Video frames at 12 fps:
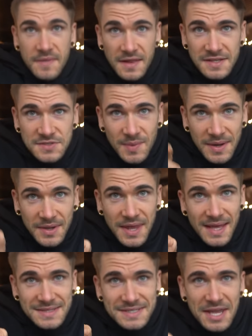And this is why you
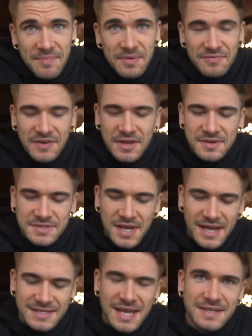can't skip in videos,
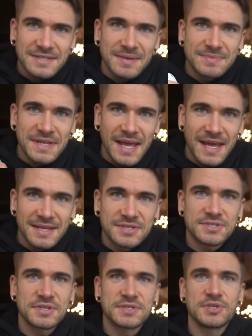guys. Can't skip to the end,
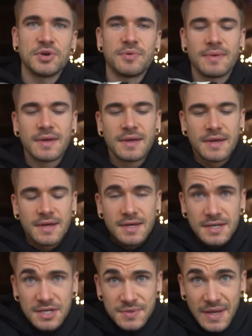just assume.
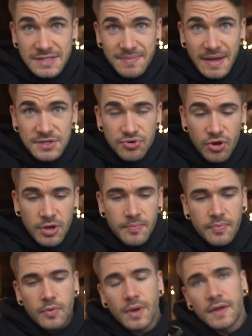Because we got some ice cream,
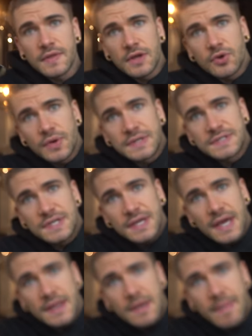we got the green tea and the